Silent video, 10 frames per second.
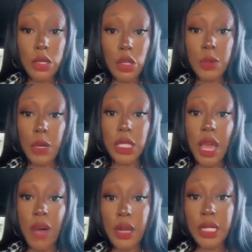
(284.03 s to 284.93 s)
So he's supposed to
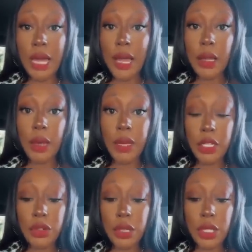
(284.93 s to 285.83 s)
have all these goddamn
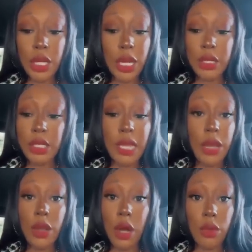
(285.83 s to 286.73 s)
injuries and shit. Kelsey
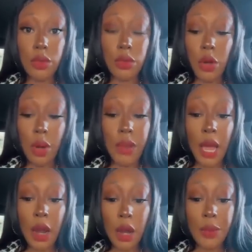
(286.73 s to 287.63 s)
said, no, I'm
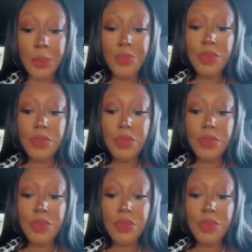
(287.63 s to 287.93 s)
not hurt.